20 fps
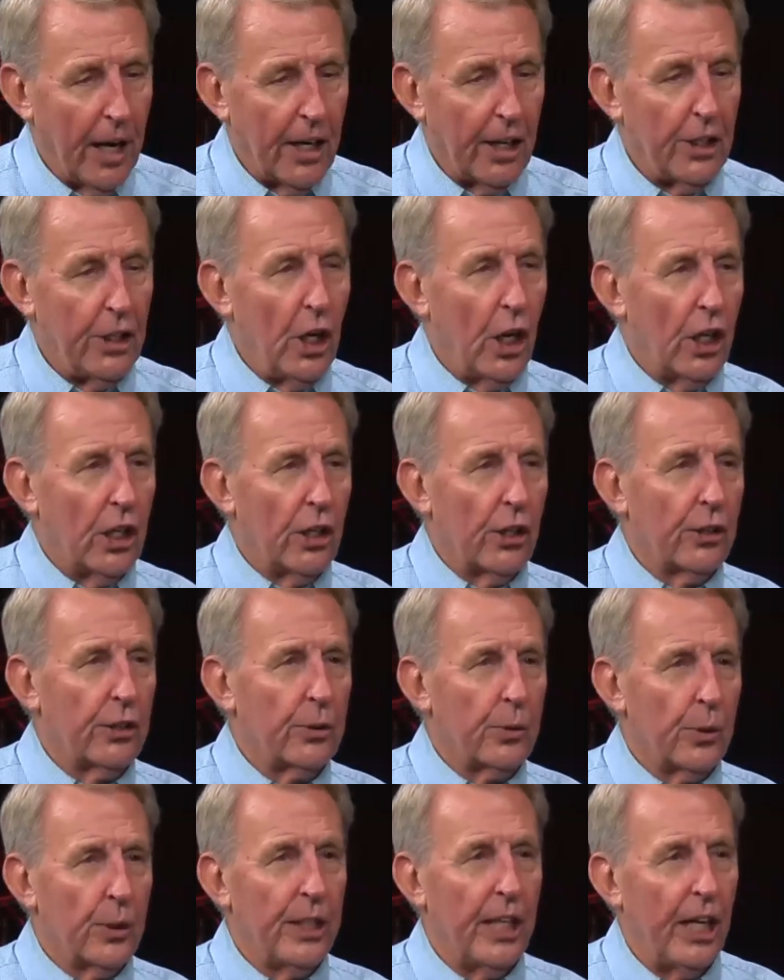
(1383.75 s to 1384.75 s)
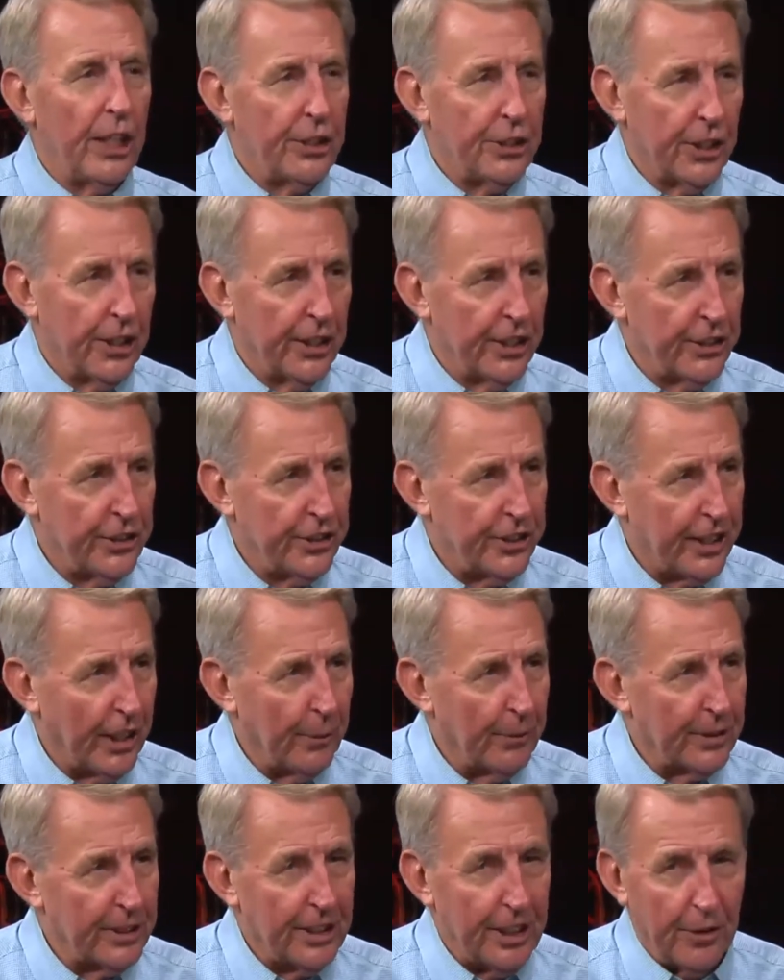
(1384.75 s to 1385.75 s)
a young earth creationist. That
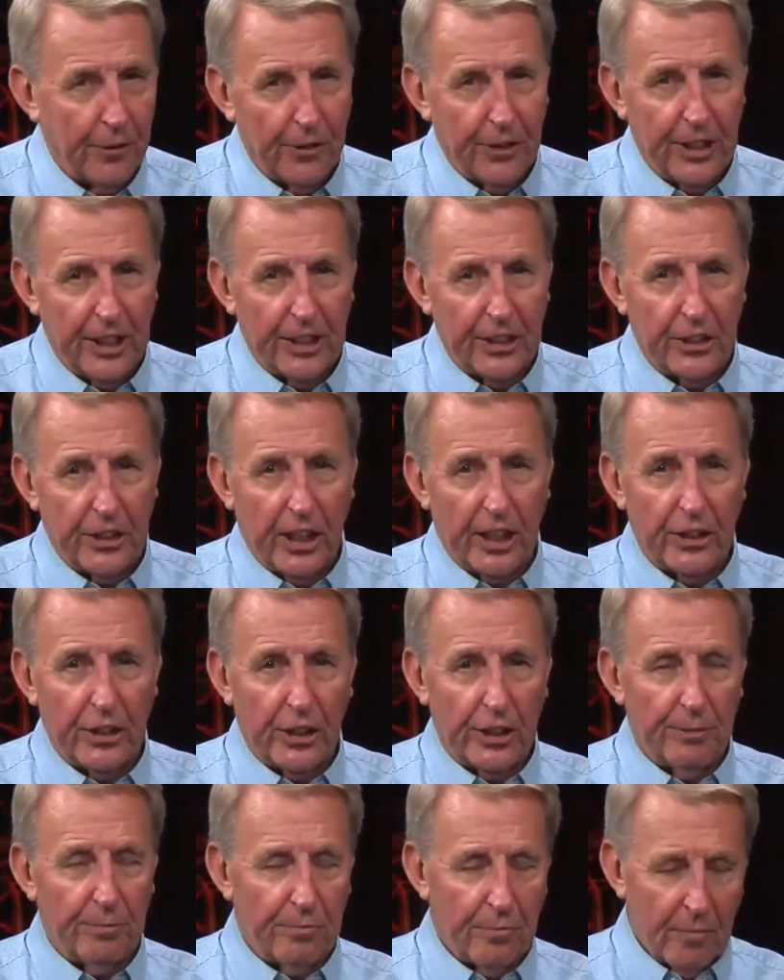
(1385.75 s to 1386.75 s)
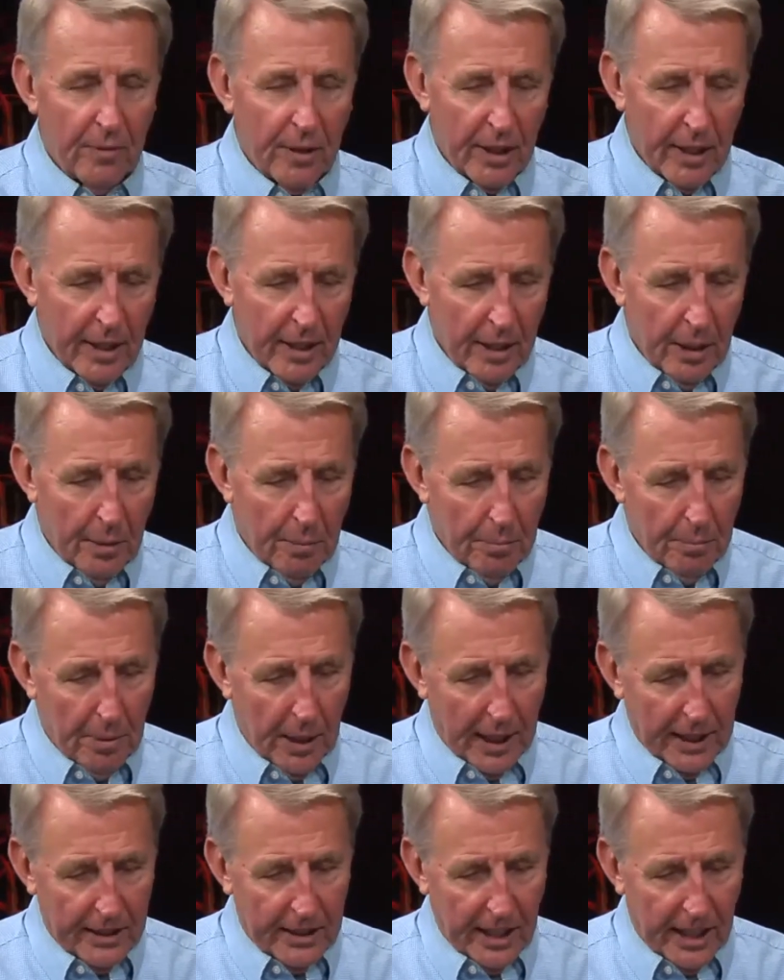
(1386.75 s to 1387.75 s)
was never the intention.
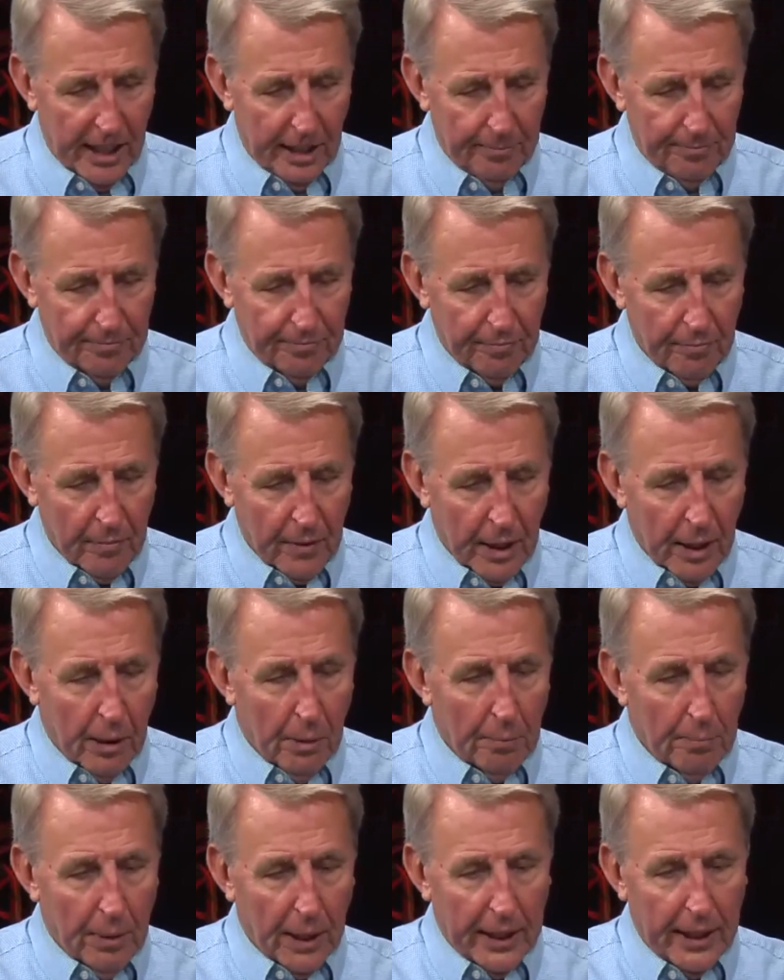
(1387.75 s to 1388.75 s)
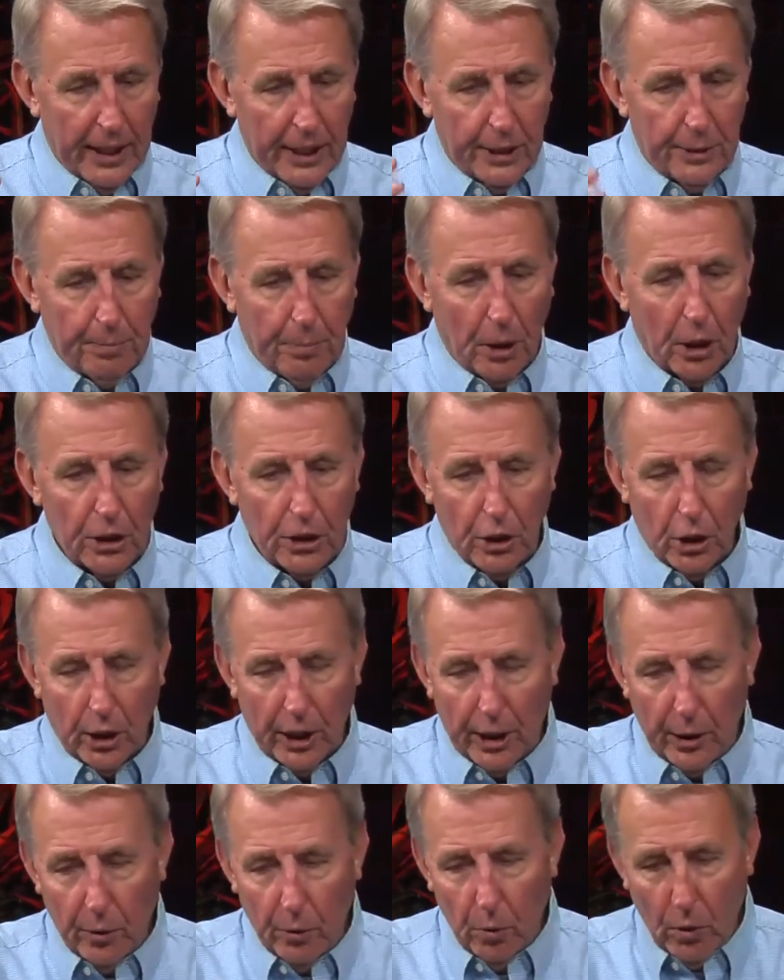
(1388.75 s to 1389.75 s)
But he's personal.
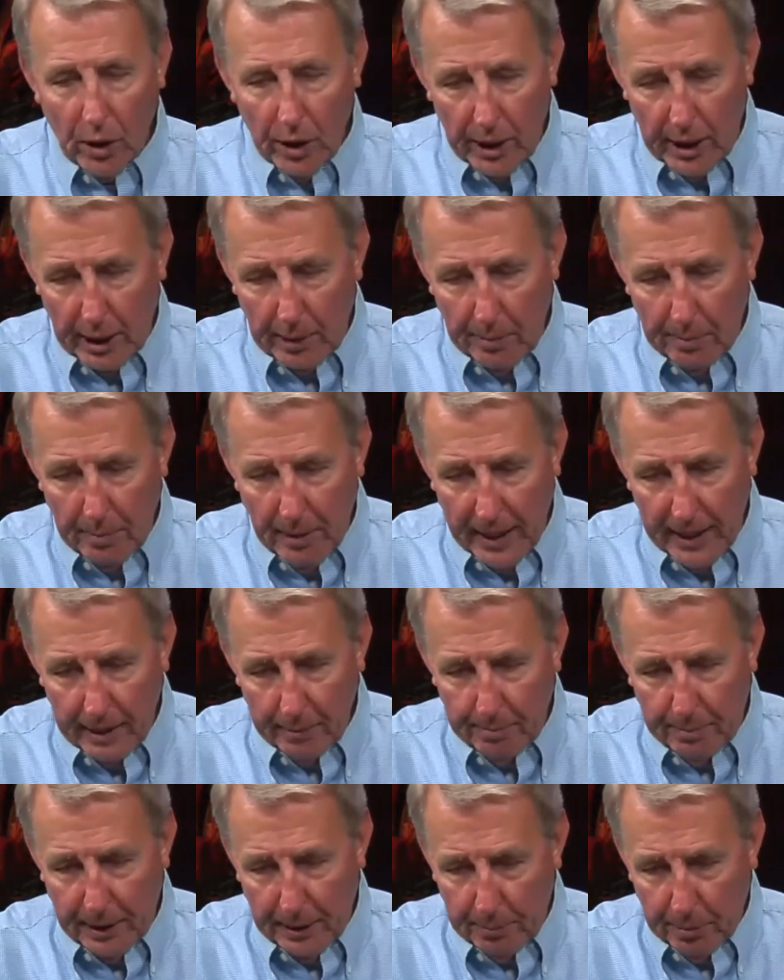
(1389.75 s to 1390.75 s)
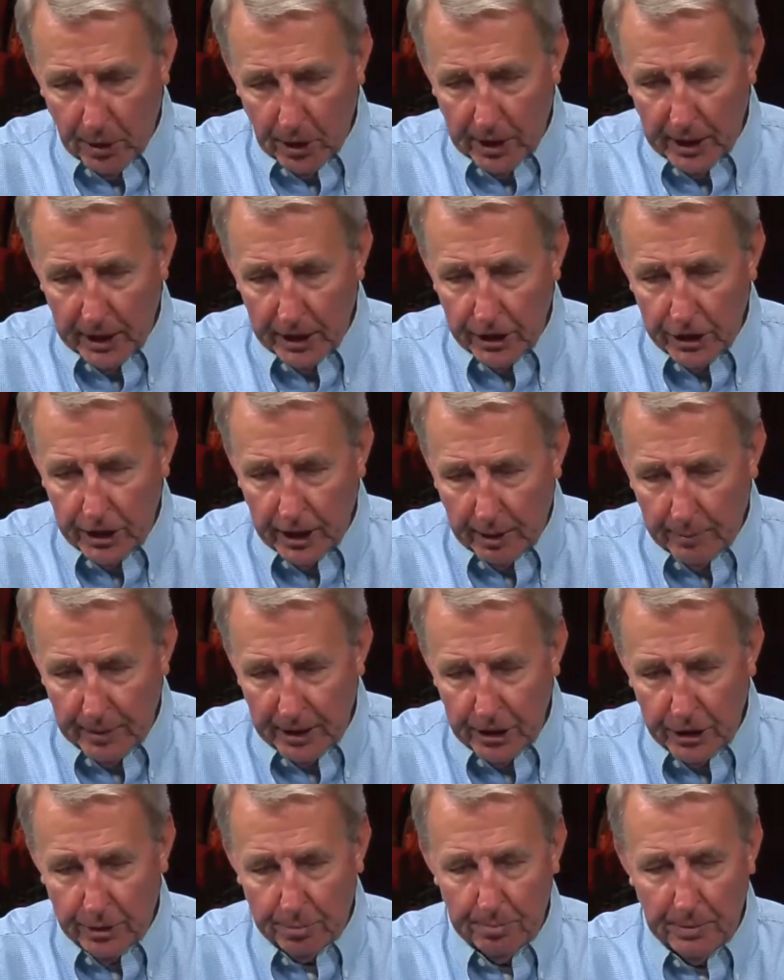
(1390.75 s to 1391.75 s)
He made people in his
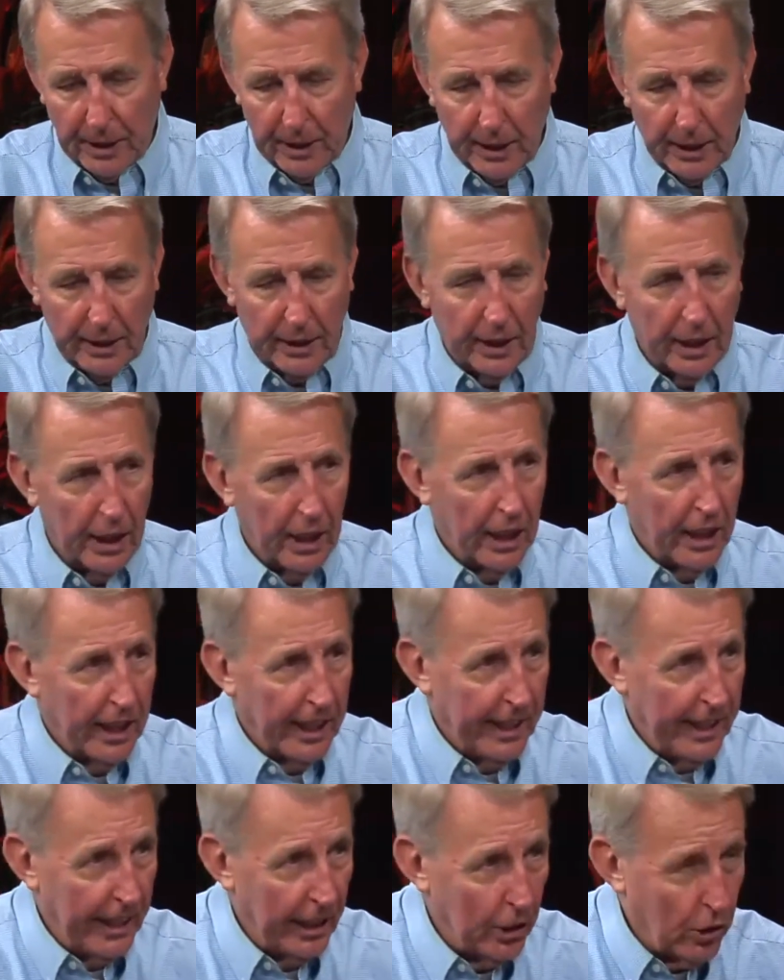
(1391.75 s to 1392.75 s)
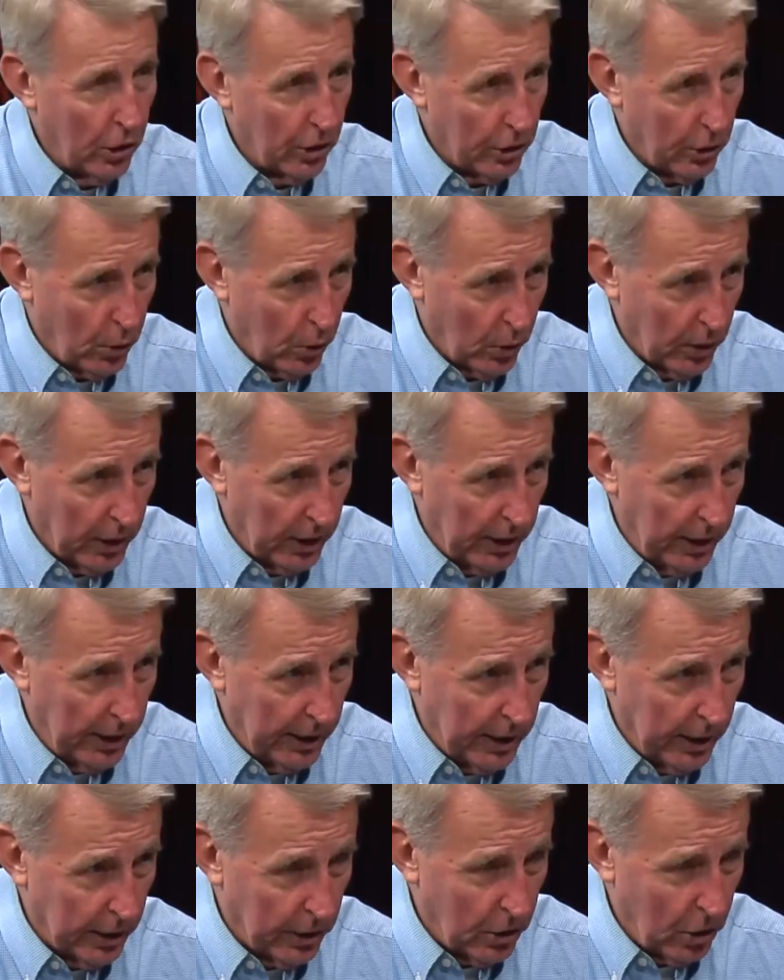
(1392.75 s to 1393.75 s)
image, meaning he
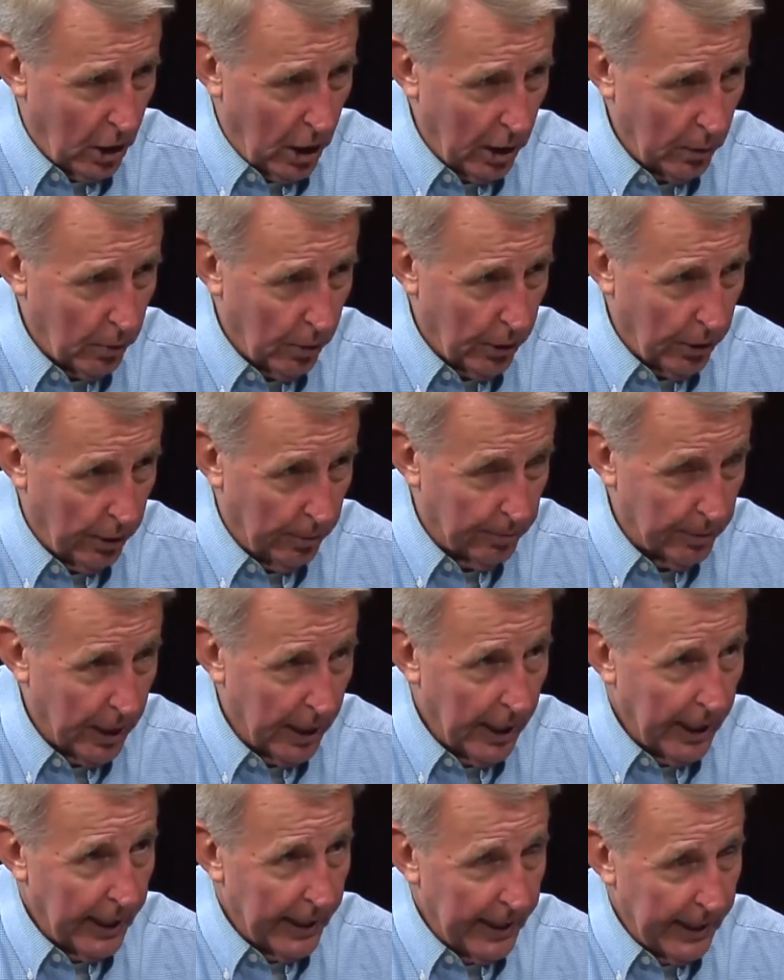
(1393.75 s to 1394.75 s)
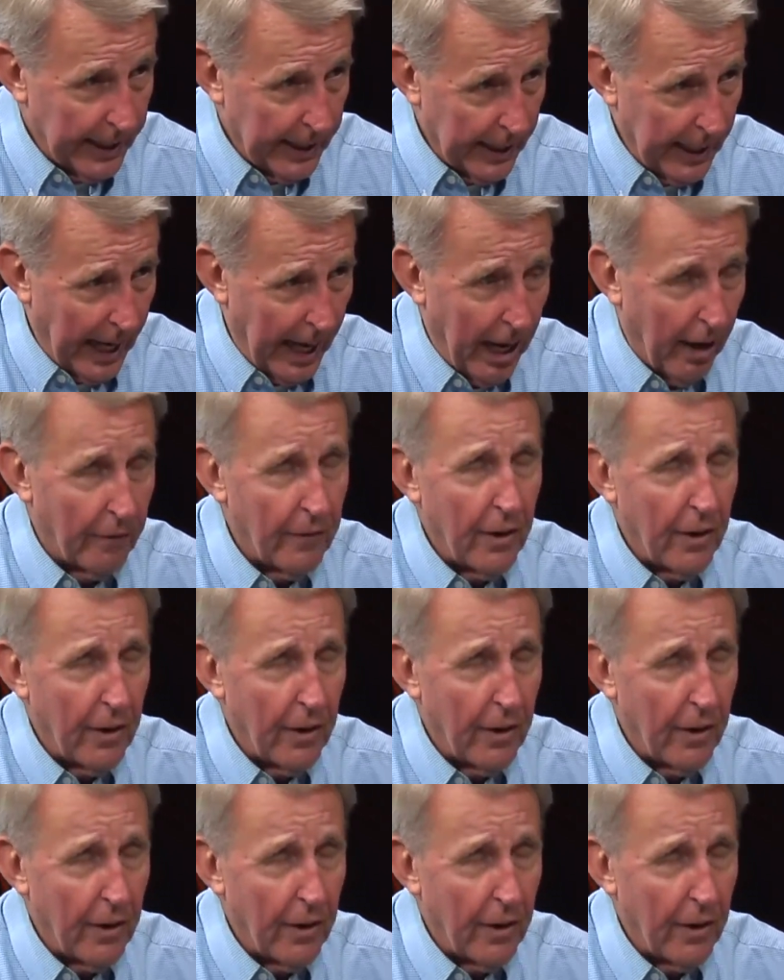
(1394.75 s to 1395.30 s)
could talk with them. He could have